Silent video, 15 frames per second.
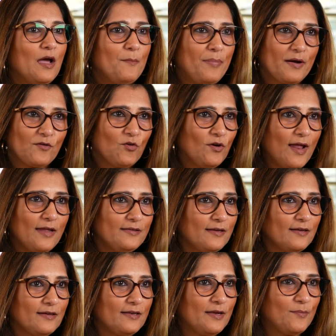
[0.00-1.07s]
Pergolas
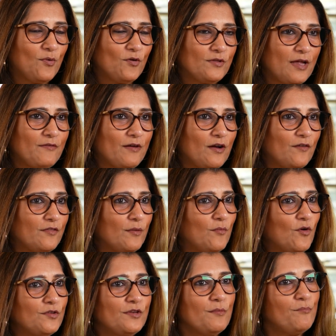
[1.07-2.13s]
and gazebos are one of the
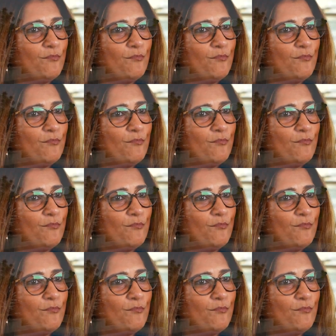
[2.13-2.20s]
most